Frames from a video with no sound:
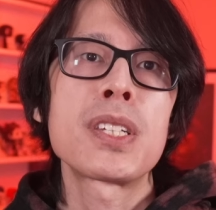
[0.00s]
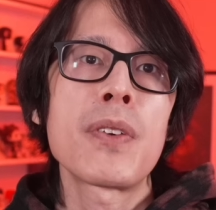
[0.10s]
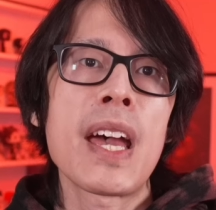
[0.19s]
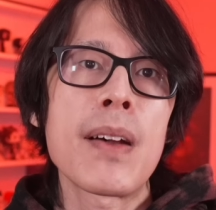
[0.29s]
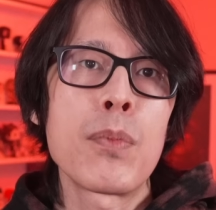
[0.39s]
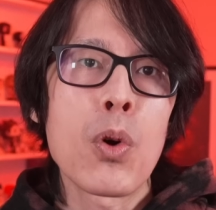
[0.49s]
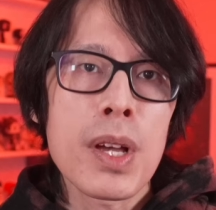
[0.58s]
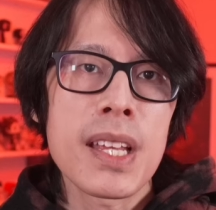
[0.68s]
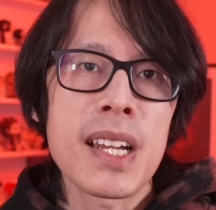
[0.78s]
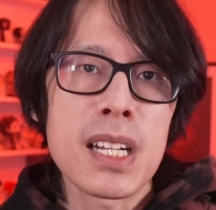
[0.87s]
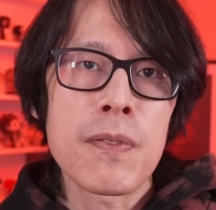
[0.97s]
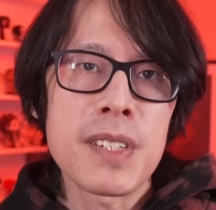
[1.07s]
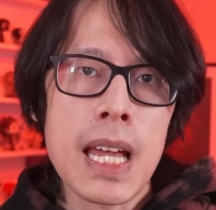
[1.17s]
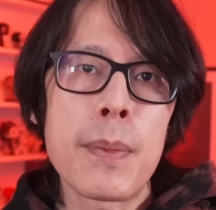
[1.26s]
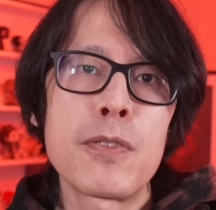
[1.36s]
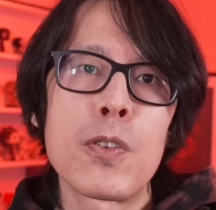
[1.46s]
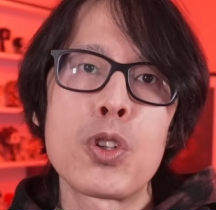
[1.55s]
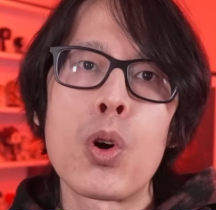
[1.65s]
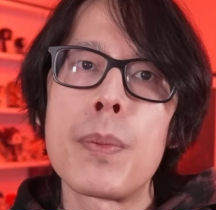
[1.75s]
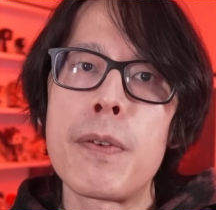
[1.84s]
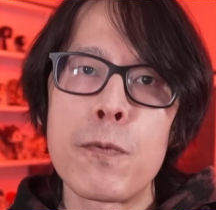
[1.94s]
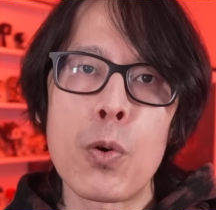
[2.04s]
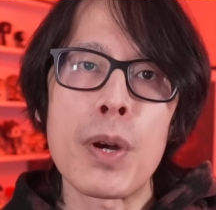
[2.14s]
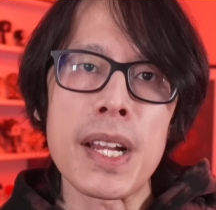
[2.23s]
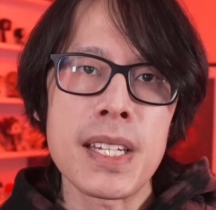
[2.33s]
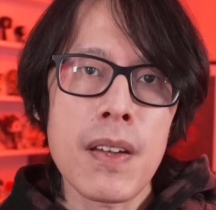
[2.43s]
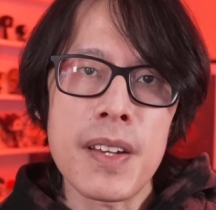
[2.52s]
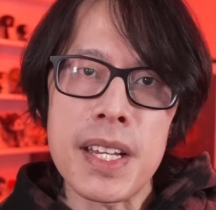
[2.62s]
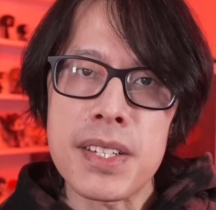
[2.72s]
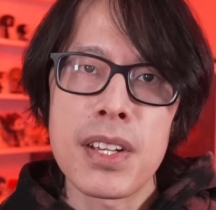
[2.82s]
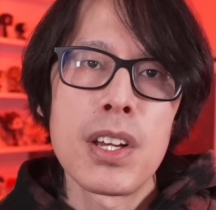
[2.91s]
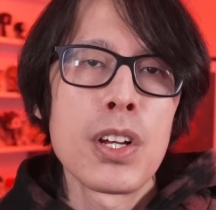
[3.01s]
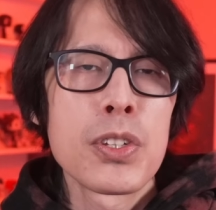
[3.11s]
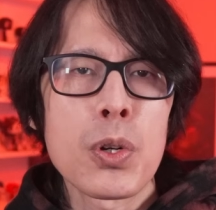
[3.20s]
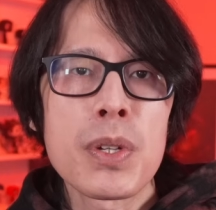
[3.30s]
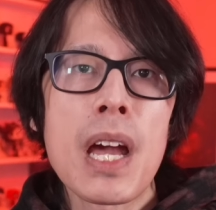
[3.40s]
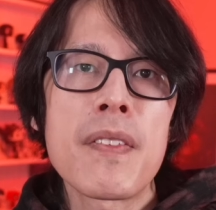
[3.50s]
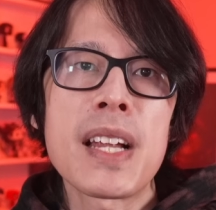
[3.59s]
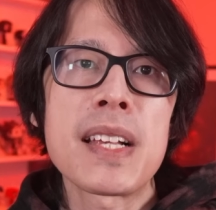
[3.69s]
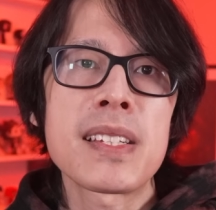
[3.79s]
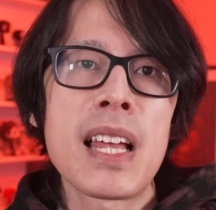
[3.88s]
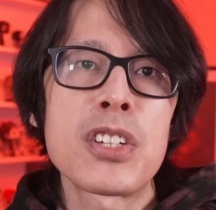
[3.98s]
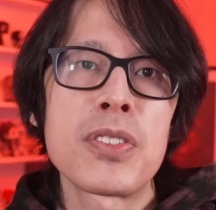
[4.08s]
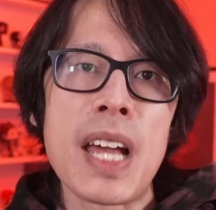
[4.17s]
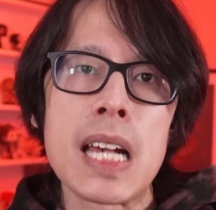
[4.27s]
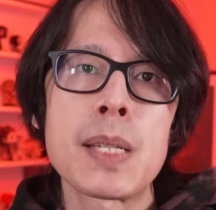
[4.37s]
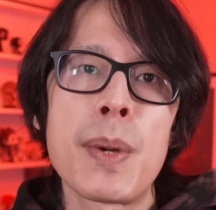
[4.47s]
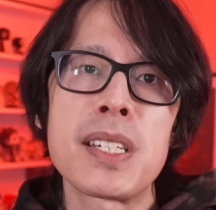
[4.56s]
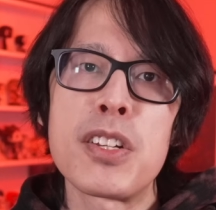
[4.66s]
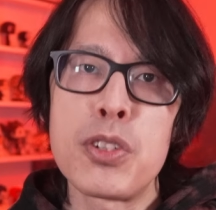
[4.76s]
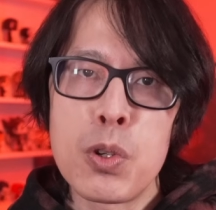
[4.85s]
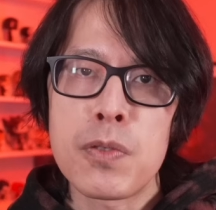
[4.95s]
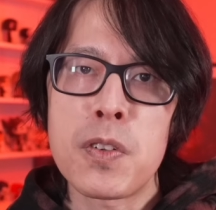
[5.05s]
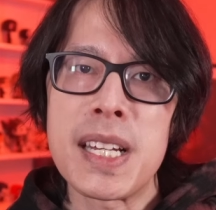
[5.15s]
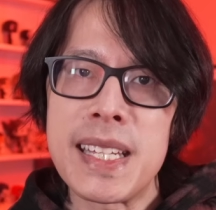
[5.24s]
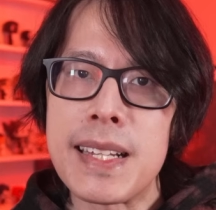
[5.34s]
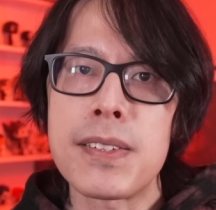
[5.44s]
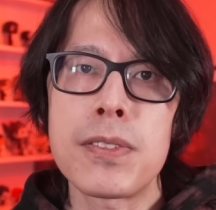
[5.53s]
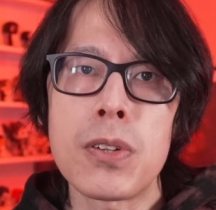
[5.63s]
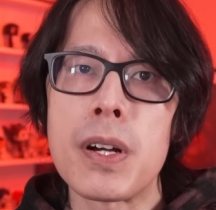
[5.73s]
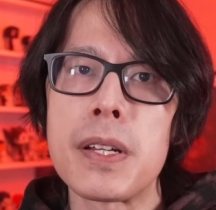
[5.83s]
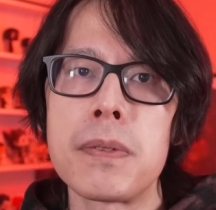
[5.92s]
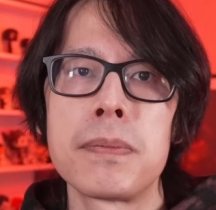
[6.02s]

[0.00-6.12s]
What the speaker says: have more than enough damage for Torment 4 activities, so Galvanized Slasher's aspect is useful to get started.